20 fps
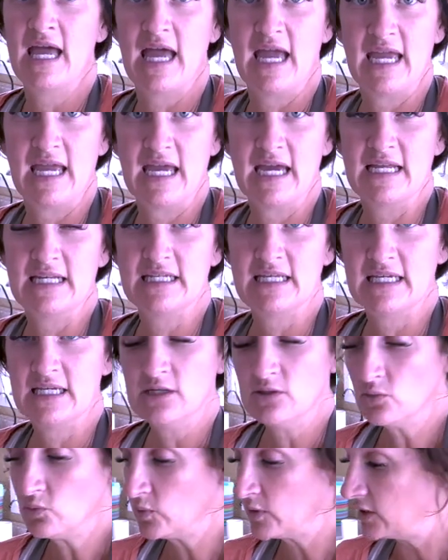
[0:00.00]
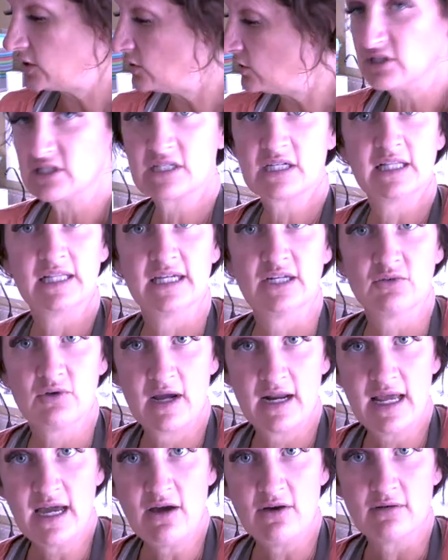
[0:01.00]
and it will just clean
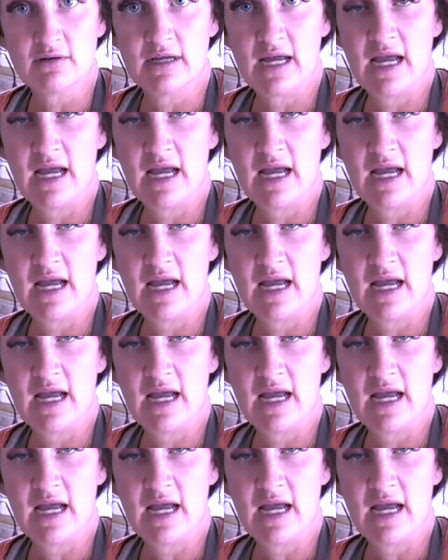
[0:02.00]
right out.